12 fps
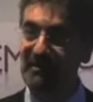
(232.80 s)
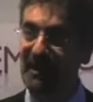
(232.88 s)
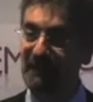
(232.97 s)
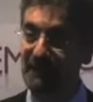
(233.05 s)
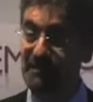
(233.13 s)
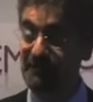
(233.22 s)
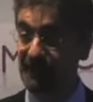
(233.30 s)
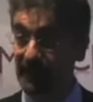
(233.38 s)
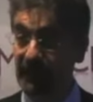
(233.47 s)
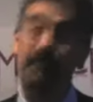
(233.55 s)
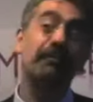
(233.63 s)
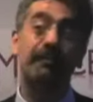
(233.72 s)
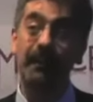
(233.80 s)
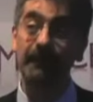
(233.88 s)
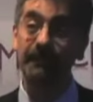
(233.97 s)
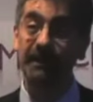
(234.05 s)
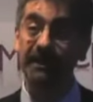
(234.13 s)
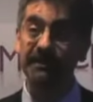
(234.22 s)
own efforts for the last
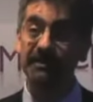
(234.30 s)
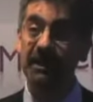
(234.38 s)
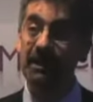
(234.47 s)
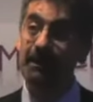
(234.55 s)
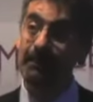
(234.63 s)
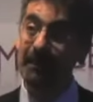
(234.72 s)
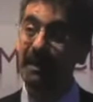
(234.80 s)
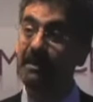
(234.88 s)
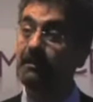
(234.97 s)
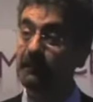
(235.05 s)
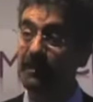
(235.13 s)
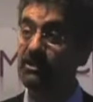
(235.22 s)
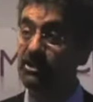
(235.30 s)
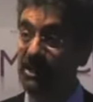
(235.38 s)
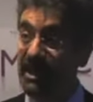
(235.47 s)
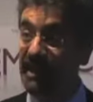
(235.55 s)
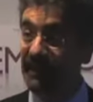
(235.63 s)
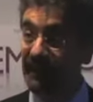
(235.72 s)
5 years, by the end of this
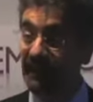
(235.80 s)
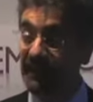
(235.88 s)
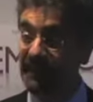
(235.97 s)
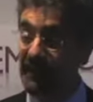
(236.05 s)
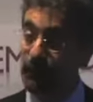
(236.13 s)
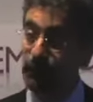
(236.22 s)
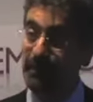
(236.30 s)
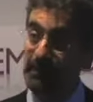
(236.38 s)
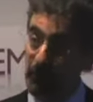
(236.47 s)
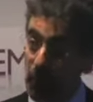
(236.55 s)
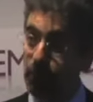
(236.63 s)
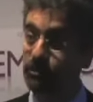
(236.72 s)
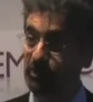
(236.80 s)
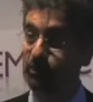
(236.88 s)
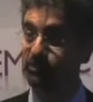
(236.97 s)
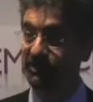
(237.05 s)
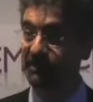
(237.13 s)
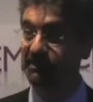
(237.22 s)
year, there will be more
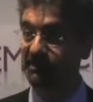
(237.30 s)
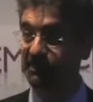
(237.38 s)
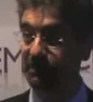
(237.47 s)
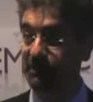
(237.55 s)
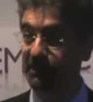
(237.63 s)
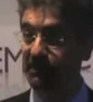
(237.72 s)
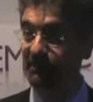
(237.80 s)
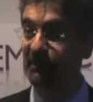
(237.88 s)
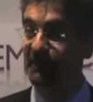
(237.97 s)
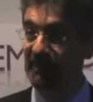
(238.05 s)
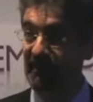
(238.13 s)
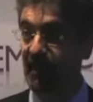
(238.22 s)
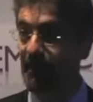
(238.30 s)
small cells in the world than there